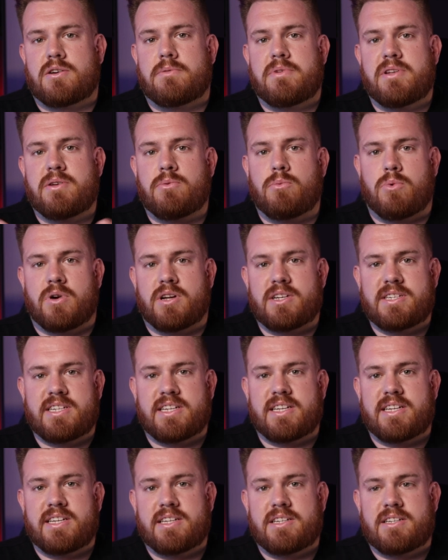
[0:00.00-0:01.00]
gonna be
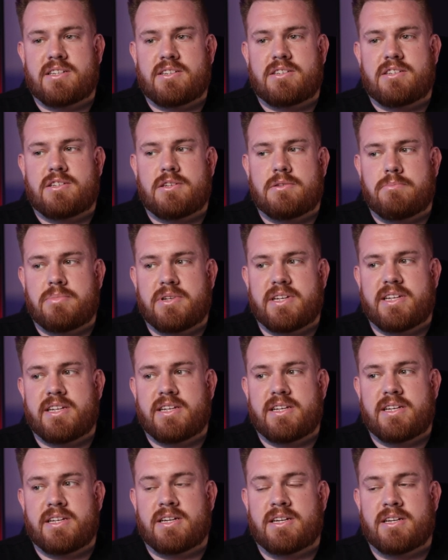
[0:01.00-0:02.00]
wanting it to
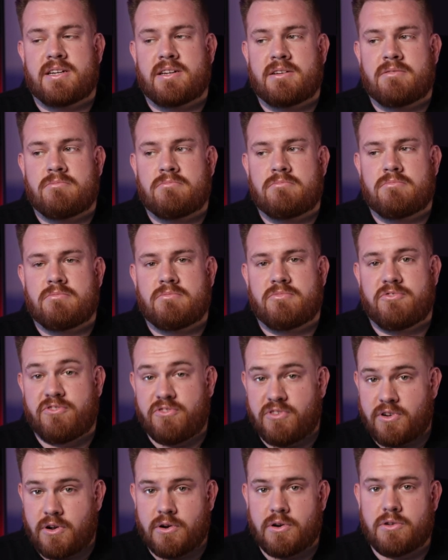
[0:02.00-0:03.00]
be
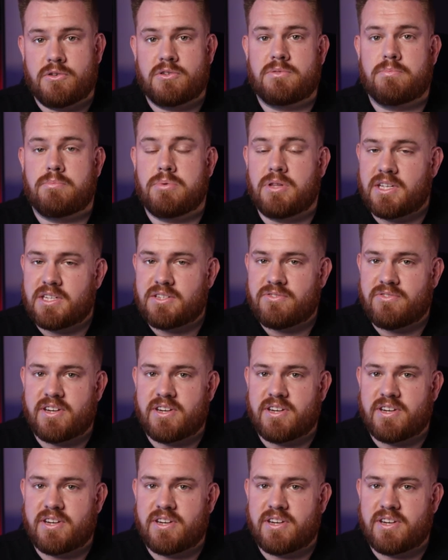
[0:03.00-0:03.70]
photos plus